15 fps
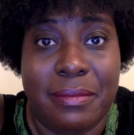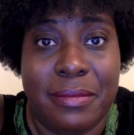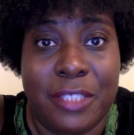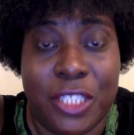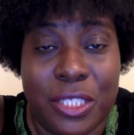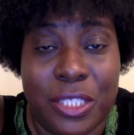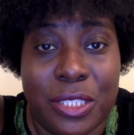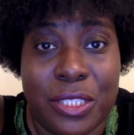
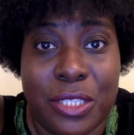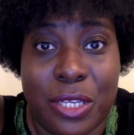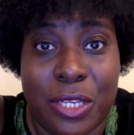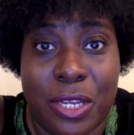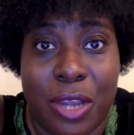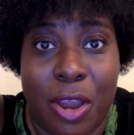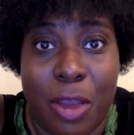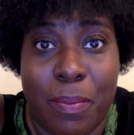Jesus
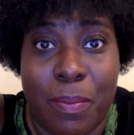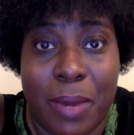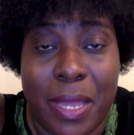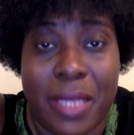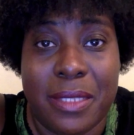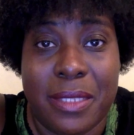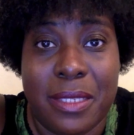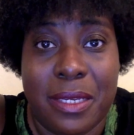took our
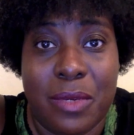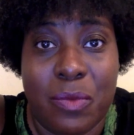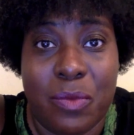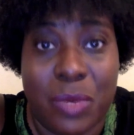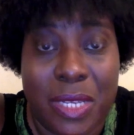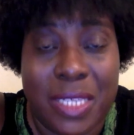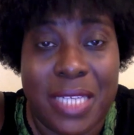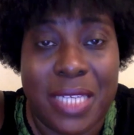place
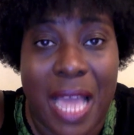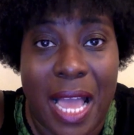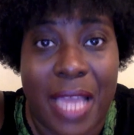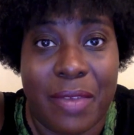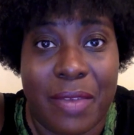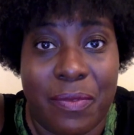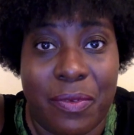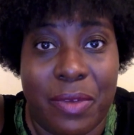when he
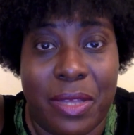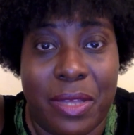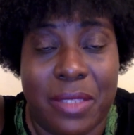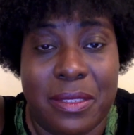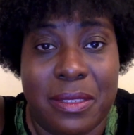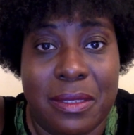died for us.